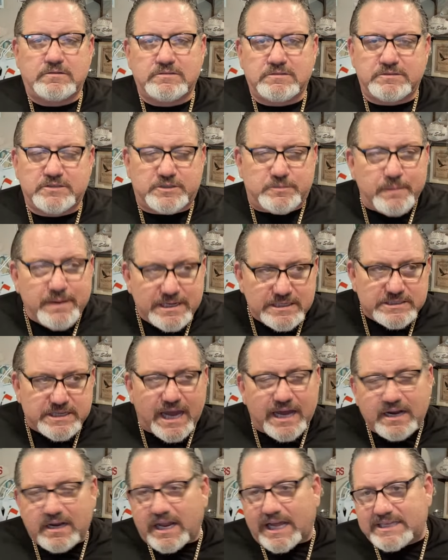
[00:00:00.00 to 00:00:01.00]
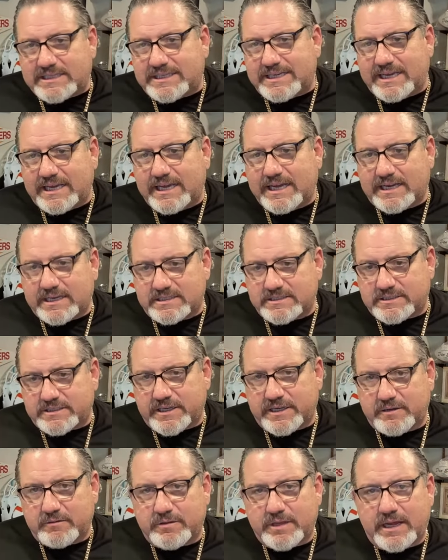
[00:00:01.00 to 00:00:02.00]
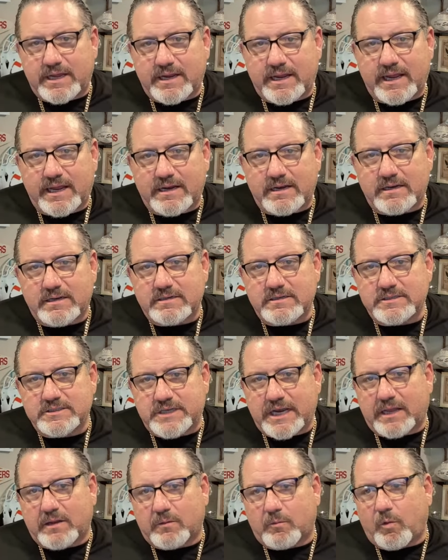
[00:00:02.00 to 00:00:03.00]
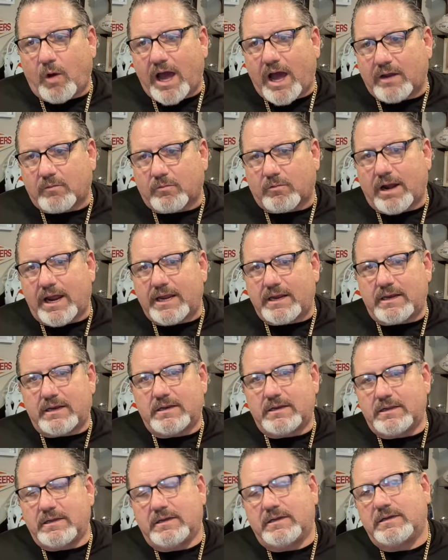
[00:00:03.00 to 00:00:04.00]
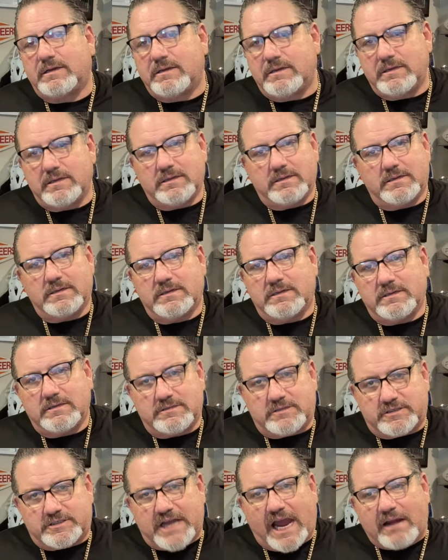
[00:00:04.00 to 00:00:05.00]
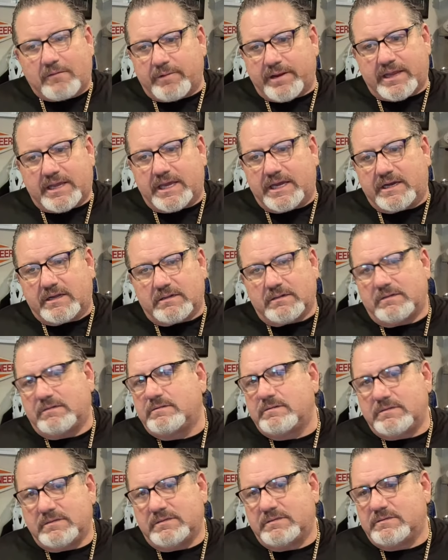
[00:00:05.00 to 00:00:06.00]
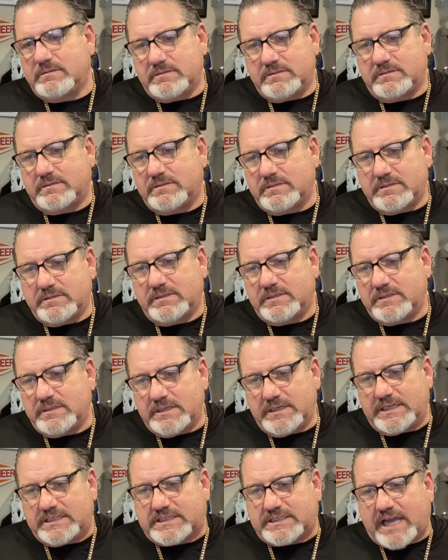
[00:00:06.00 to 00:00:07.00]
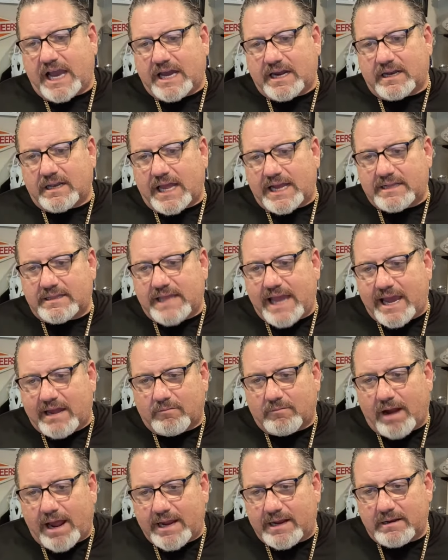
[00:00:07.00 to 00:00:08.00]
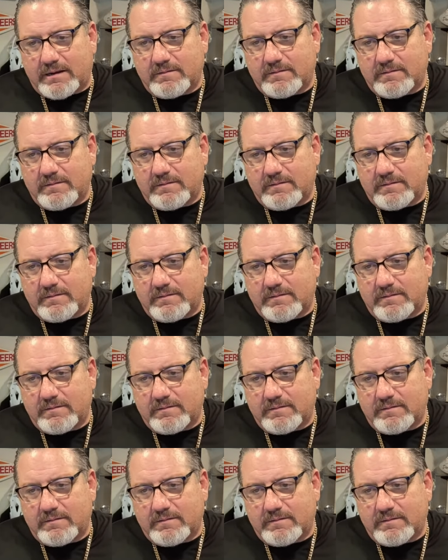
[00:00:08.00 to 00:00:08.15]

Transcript: Smitty's kind of like Tee Higgins to you and Jaylen Waddle, right? To Tyreek Hill. He's kind of like that, right?